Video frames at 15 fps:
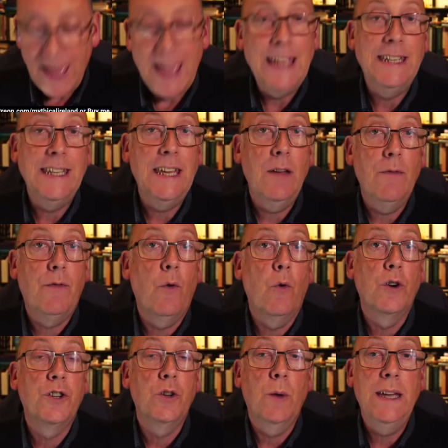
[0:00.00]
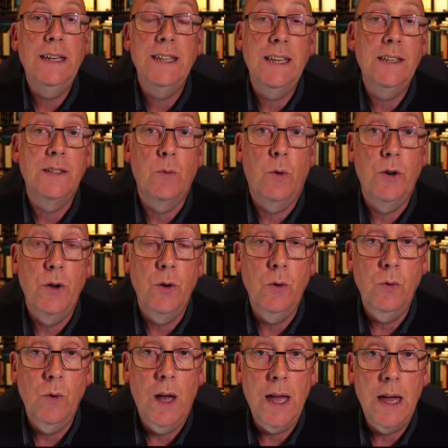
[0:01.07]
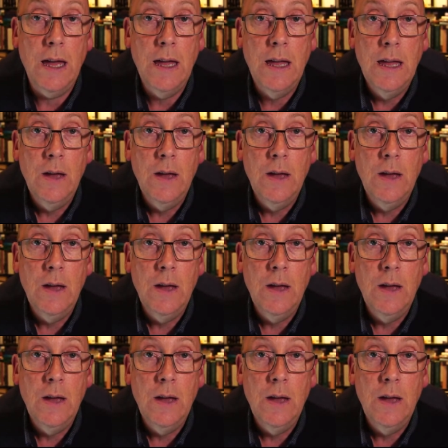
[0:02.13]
AD 428, he's the one who uh,